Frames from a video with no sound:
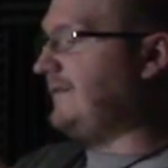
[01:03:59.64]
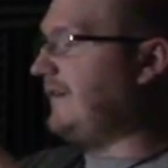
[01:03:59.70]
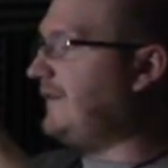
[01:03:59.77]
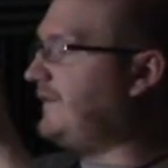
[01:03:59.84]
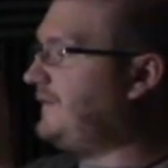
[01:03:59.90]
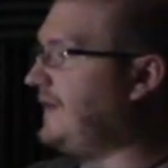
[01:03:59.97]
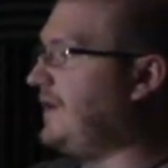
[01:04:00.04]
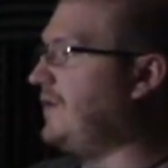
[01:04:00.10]

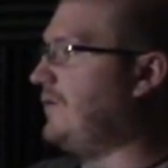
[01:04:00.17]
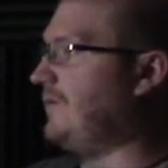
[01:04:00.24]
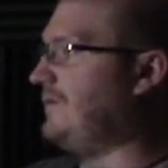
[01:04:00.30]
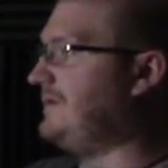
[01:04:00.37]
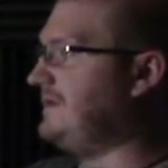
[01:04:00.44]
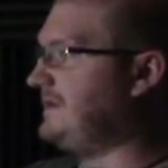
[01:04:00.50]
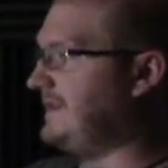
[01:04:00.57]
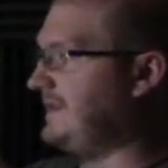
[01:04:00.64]
phone
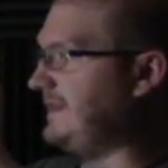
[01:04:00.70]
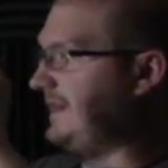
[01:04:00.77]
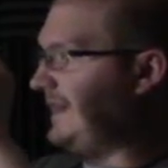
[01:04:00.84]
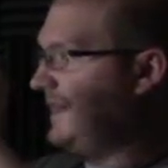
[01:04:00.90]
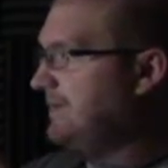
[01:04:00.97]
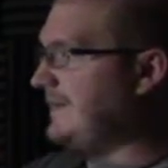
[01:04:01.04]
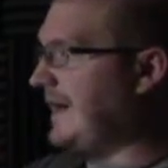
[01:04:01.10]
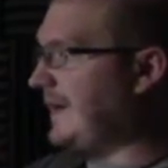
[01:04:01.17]
sitting
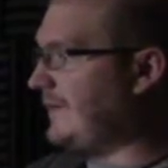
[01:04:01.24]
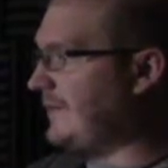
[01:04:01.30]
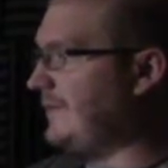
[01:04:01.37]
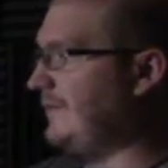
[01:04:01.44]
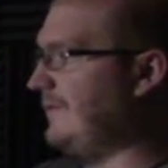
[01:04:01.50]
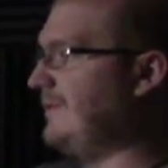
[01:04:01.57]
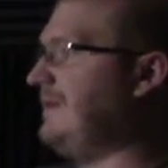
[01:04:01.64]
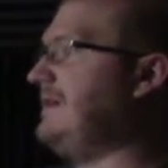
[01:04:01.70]
in my
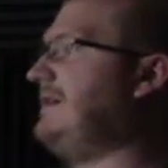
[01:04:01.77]
room